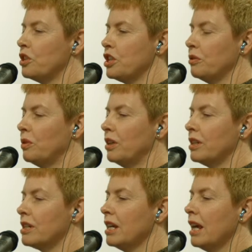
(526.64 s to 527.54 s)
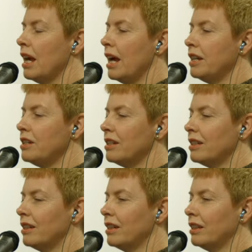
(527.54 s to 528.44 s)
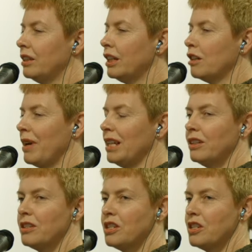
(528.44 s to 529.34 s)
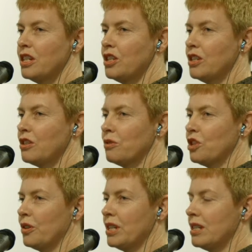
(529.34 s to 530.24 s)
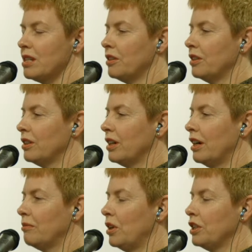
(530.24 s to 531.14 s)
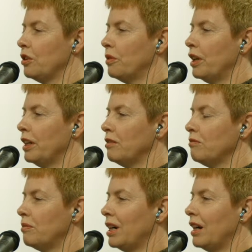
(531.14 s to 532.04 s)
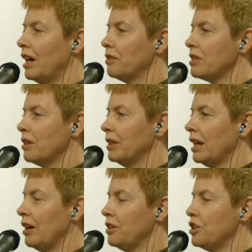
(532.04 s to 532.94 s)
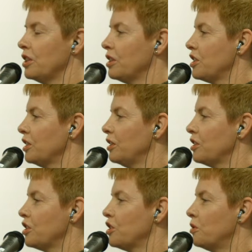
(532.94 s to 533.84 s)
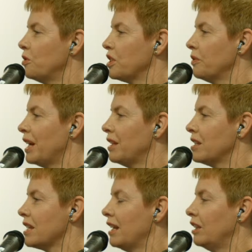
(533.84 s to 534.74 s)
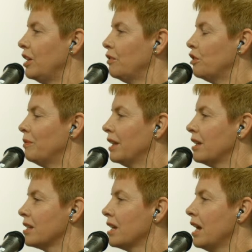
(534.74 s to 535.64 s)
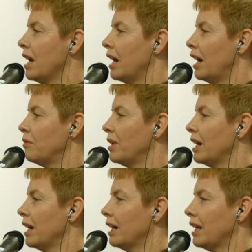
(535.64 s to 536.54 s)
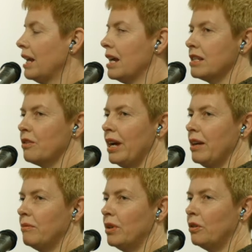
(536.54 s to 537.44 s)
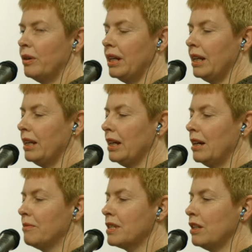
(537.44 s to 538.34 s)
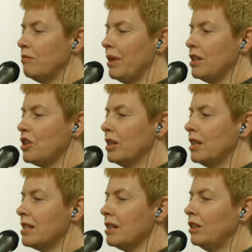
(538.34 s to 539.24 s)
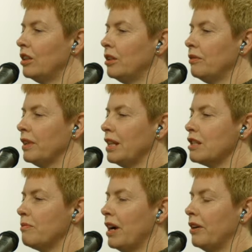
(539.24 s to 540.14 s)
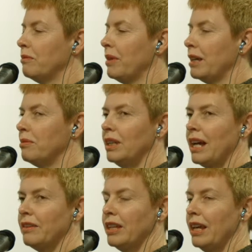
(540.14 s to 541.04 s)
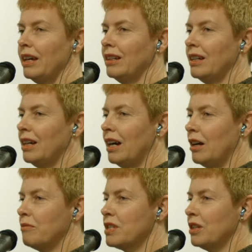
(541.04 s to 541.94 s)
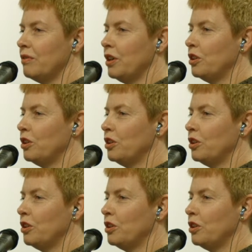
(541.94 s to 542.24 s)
want. And you can make those decisions or choices on your own, but I also encourage you to talk to others and learn from others. Again, as Graham already sort of mentioned, there's a lot of inspiring people out there who